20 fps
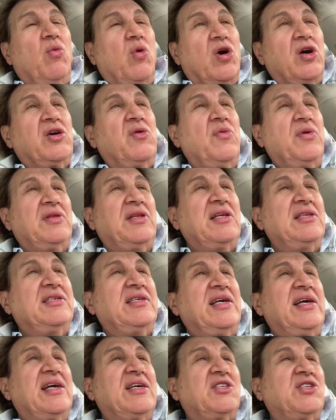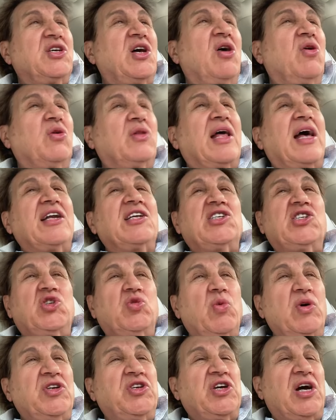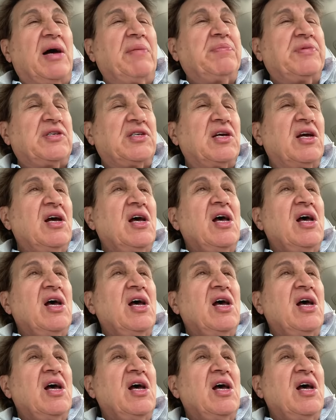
working with the DSO, a lot of switch ups